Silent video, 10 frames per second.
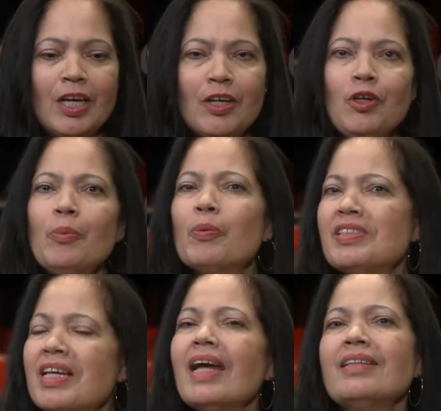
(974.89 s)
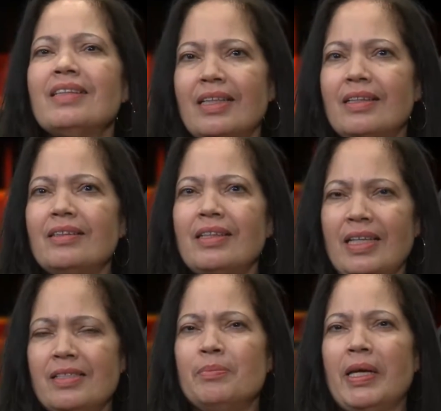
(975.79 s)
You protect
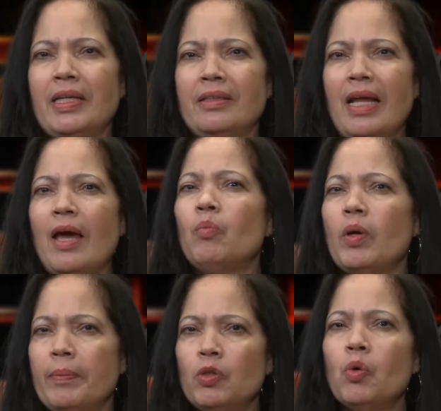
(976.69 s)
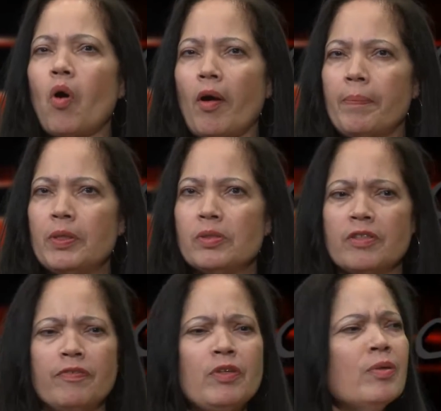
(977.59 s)
these men and women who are
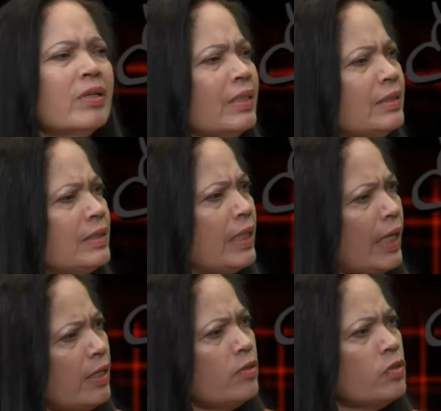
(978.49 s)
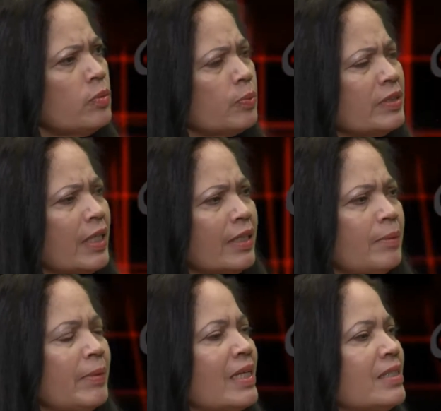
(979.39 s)
abusive. You continue to protect
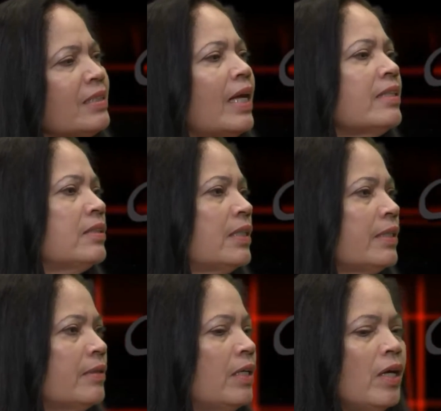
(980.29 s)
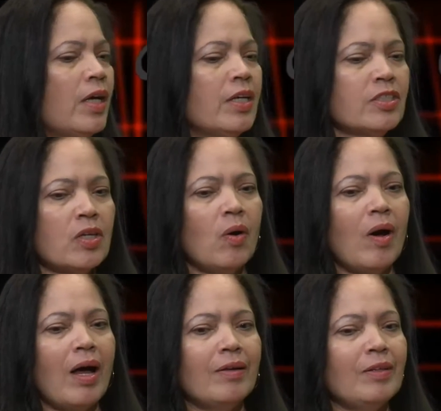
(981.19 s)
them. And I said, that's it.
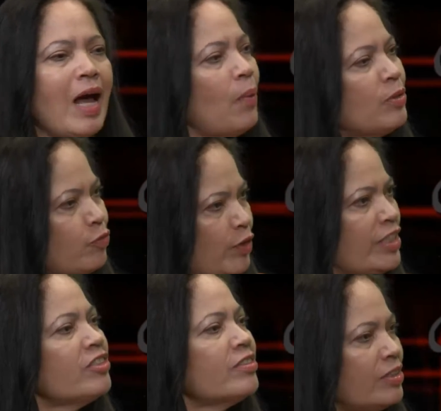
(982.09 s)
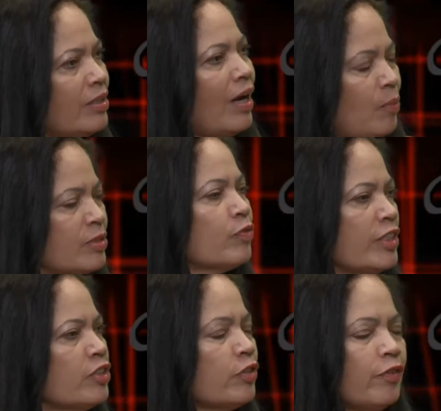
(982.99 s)
So I was reached through
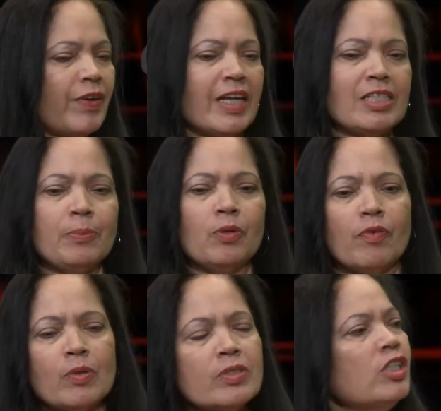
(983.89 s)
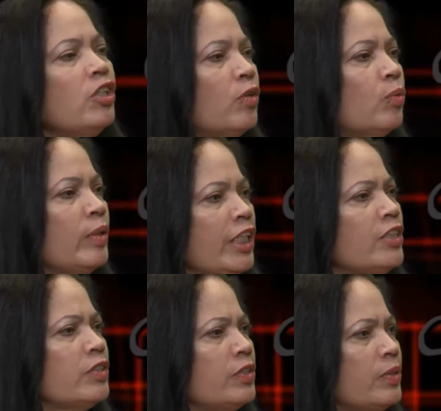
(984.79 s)
Facebook. Rosa, you know, we
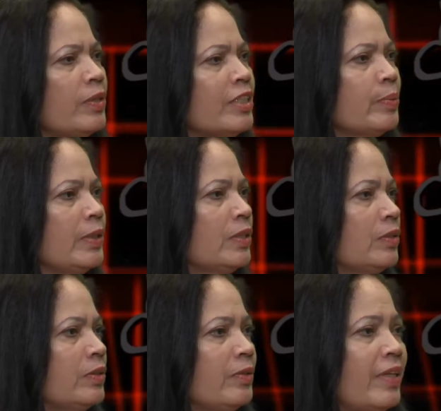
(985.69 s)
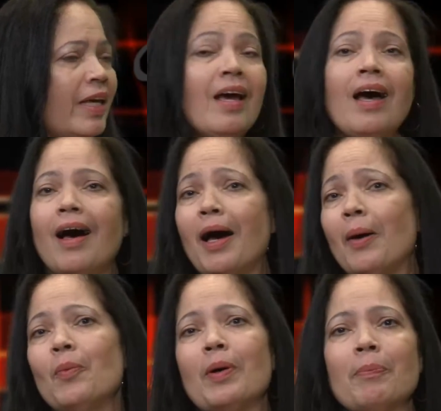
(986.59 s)
need to do this, we need to do that.
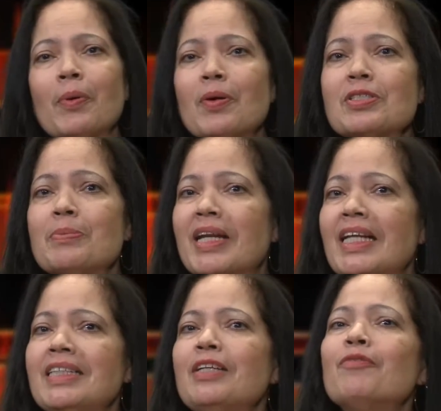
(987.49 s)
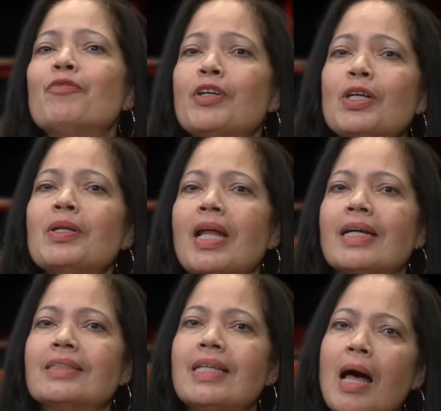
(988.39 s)
I'm one person, but I didn't
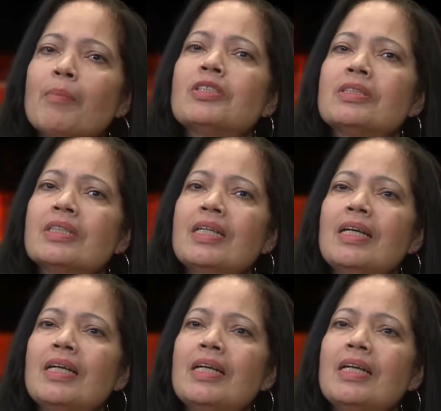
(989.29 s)
realize how much